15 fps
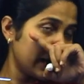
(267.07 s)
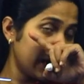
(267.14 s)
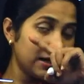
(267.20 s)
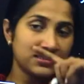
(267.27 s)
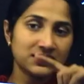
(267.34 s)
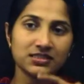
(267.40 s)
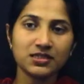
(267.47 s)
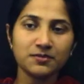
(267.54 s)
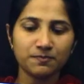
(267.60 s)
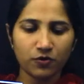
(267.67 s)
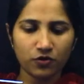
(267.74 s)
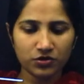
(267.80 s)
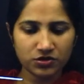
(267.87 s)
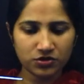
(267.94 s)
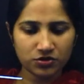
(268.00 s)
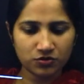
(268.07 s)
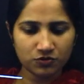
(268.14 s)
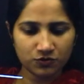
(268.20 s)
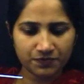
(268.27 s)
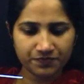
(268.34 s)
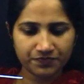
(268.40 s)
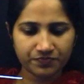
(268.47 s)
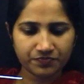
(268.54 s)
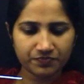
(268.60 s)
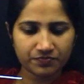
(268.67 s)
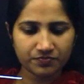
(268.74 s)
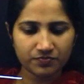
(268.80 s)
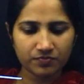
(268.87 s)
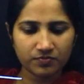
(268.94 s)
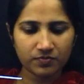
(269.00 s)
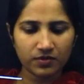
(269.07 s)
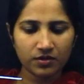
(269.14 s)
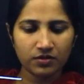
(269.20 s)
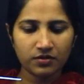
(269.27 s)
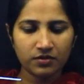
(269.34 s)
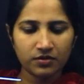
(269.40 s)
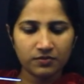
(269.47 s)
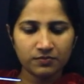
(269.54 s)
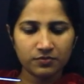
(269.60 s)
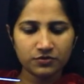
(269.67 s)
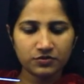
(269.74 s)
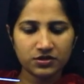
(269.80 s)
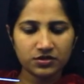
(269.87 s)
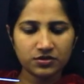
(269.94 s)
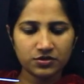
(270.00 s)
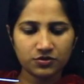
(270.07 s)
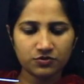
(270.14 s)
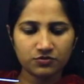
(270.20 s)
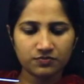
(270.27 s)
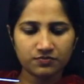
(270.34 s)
18.2.